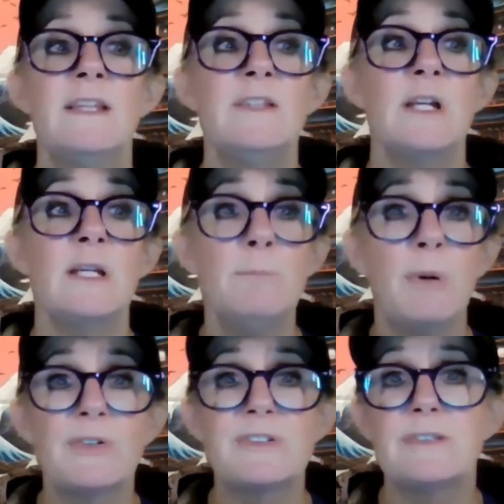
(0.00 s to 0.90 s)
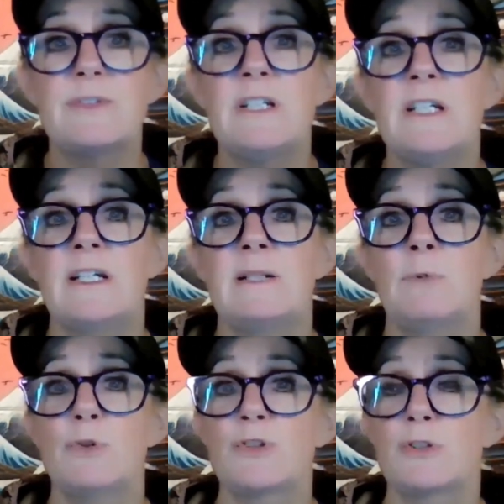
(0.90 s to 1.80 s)
Then impulsivity and
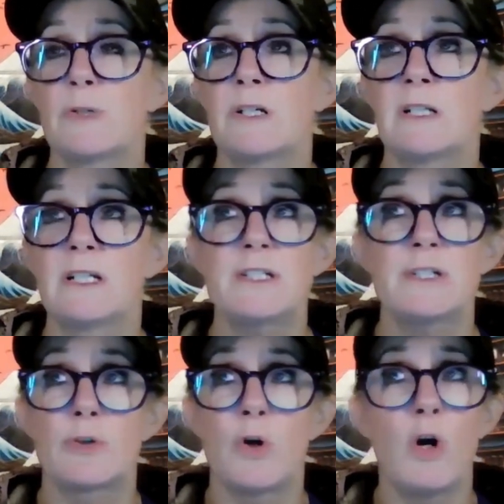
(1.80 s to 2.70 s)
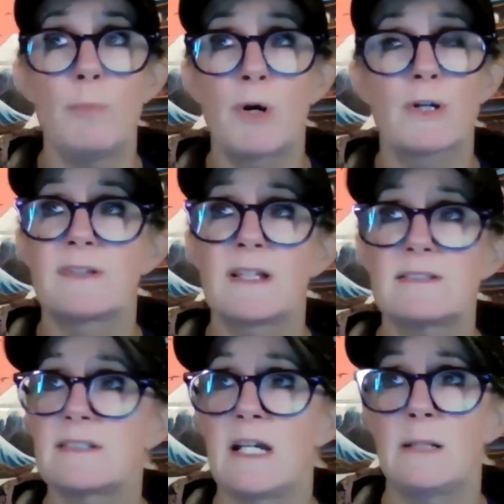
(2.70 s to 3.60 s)
emotional regulation are all part of that
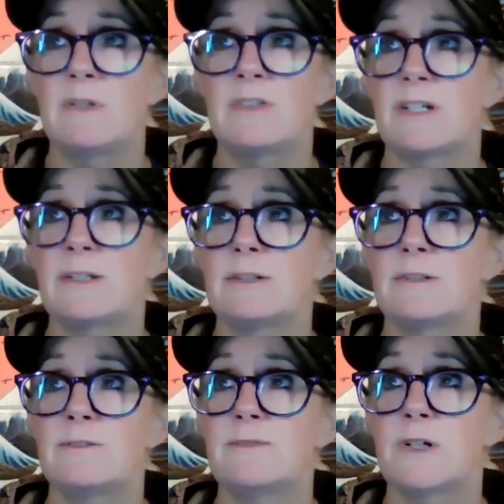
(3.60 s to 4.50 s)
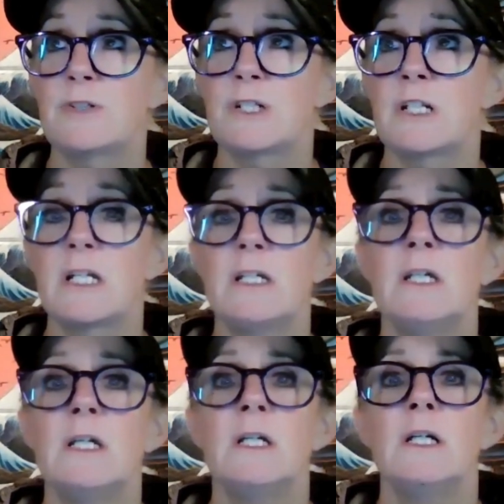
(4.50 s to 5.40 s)
same executive functioning.
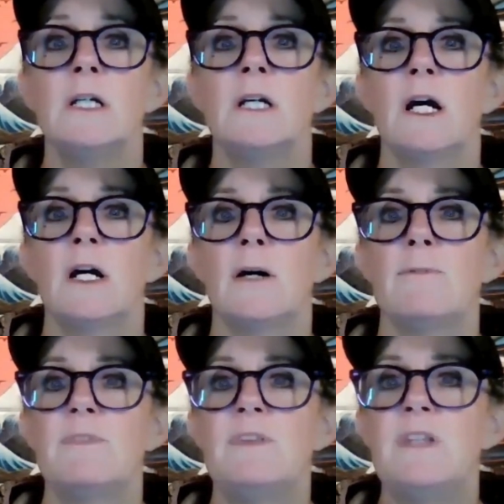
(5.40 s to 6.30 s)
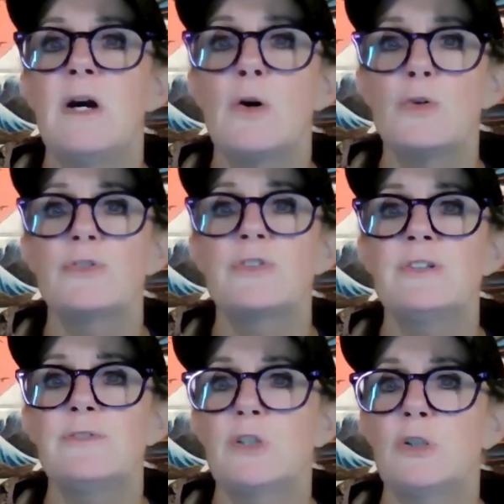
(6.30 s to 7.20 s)
Those
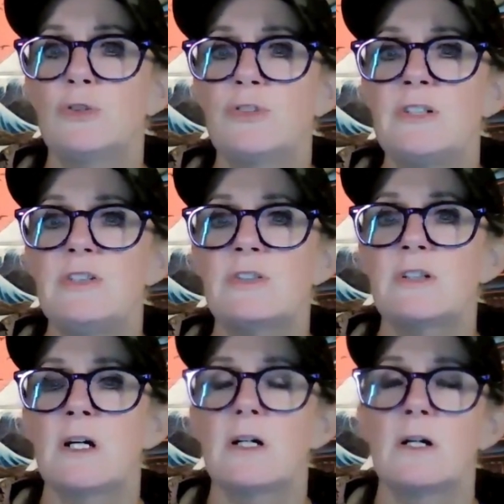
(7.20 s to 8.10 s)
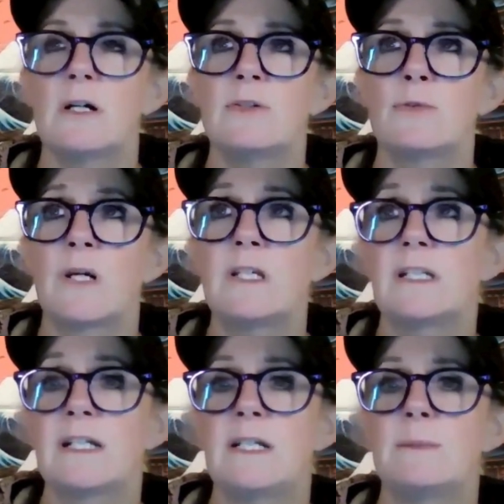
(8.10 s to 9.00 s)
difficulties in
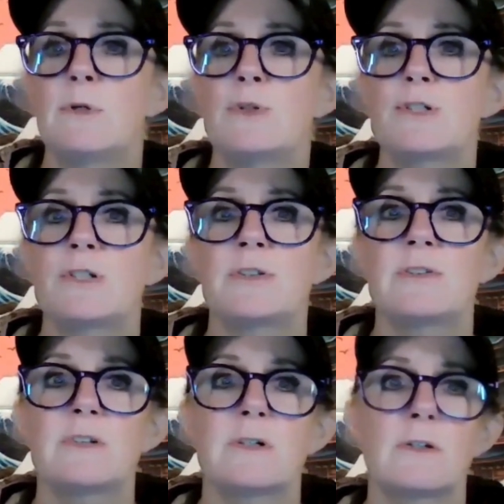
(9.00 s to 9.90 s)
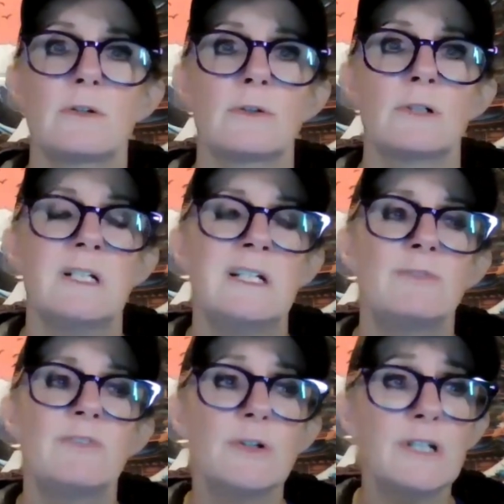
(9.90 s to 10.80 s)
regulating emotions are
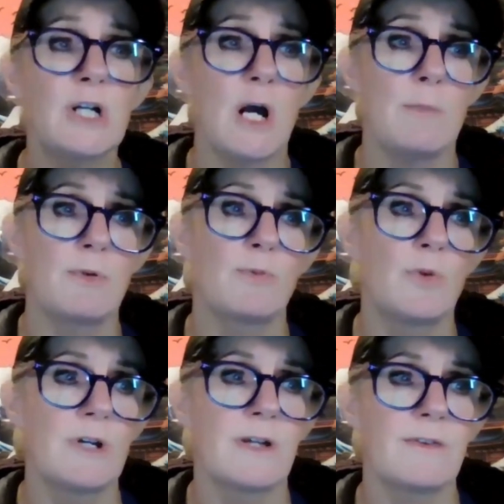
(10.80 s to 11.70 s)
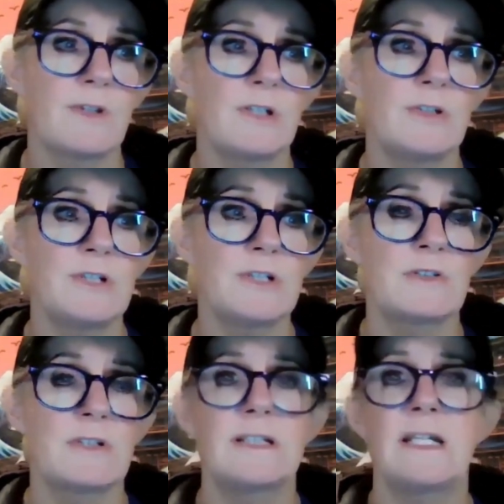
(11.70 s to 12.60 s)
very common with
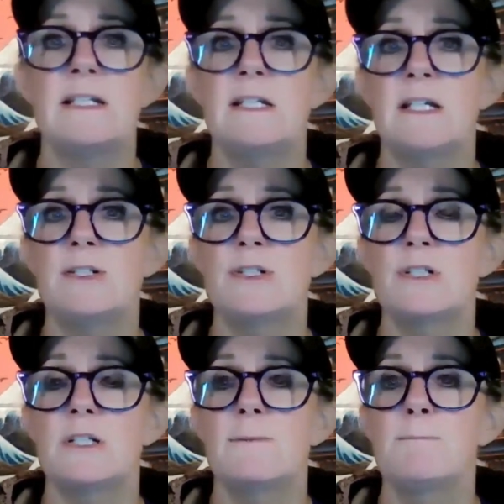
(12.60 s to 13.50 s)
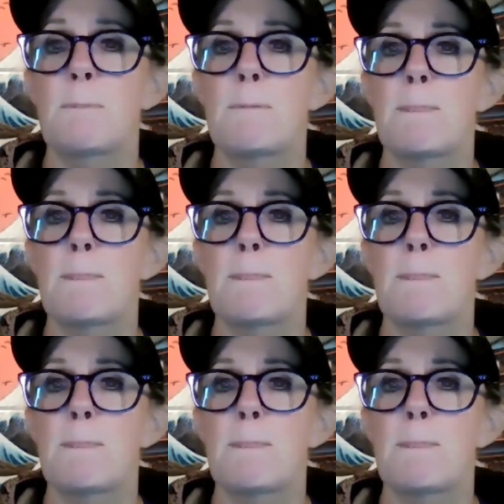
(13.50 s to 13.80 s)
conditions like ADHD.